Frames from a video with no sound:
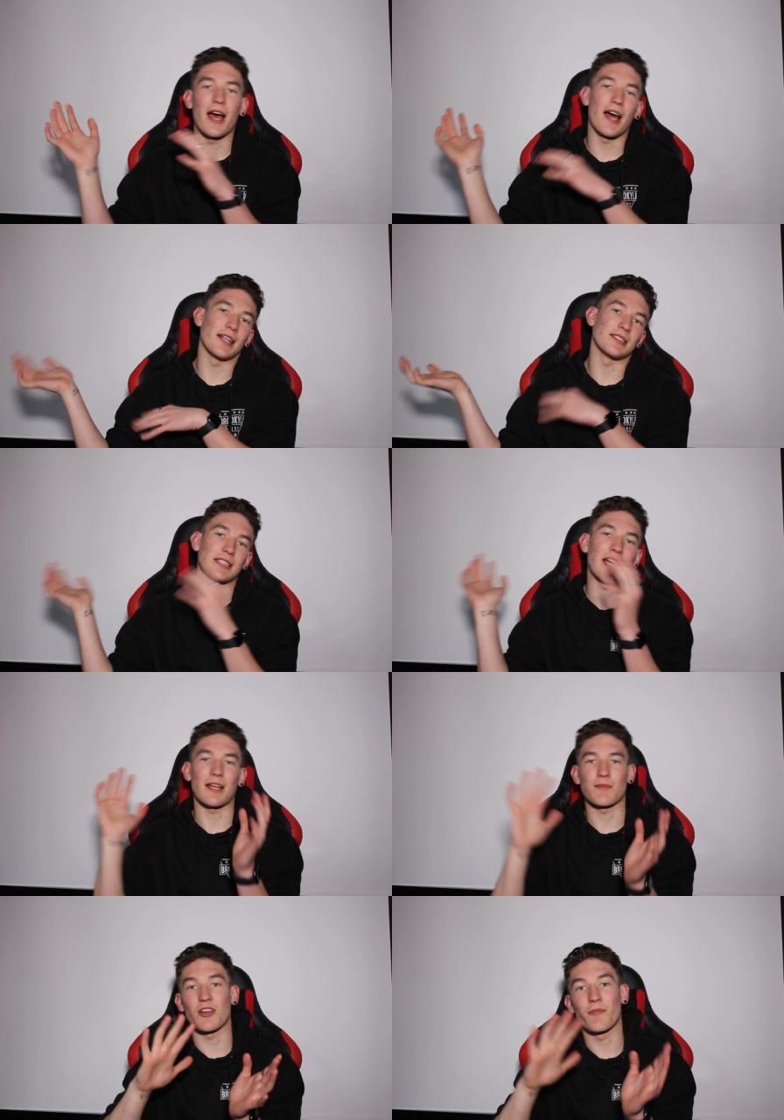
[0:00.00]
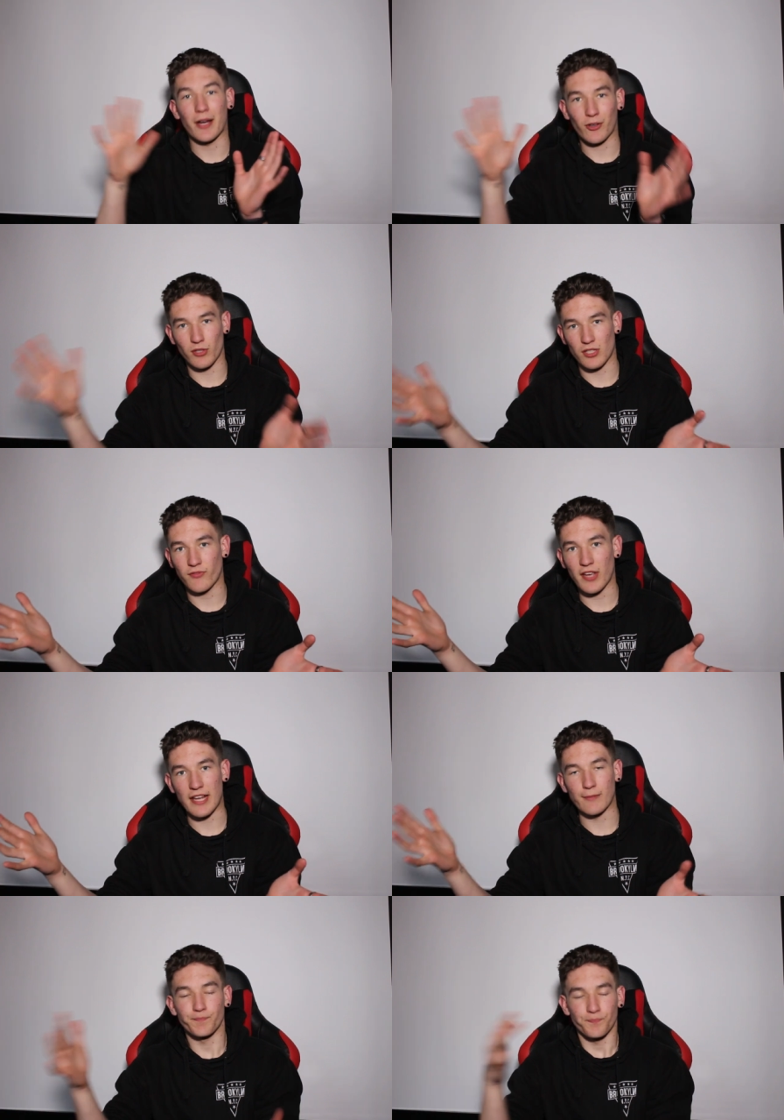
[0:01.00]
and getting himself back on his
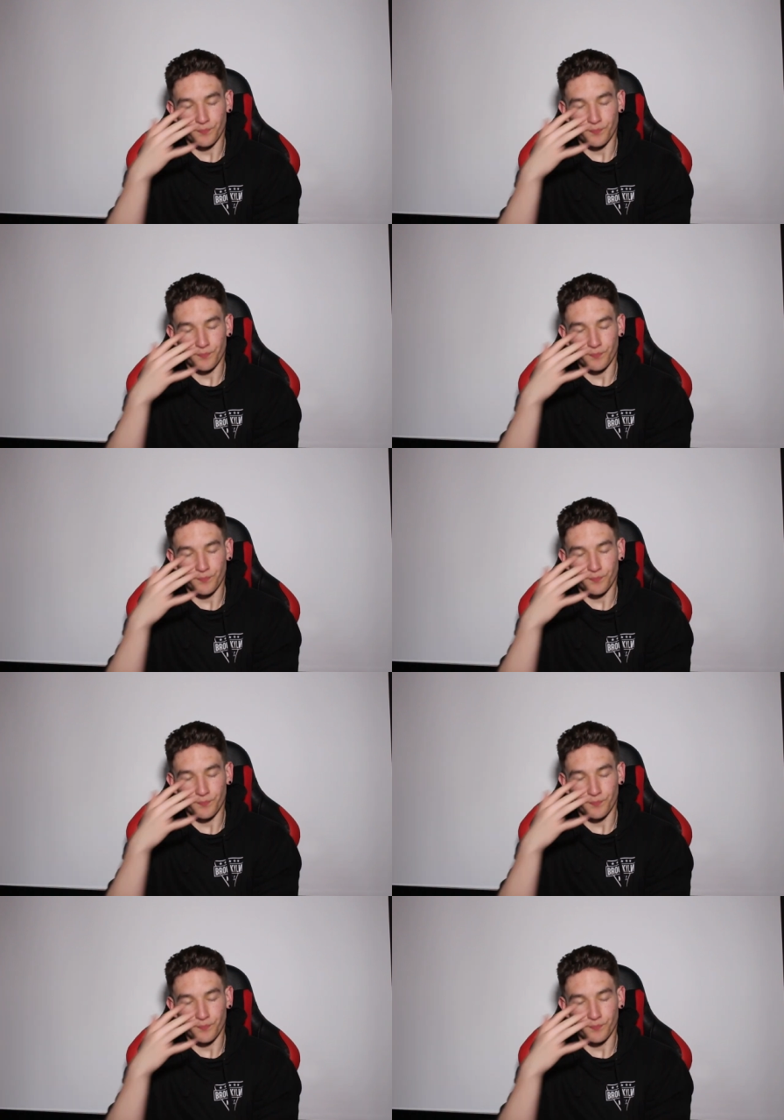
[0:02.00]
feet.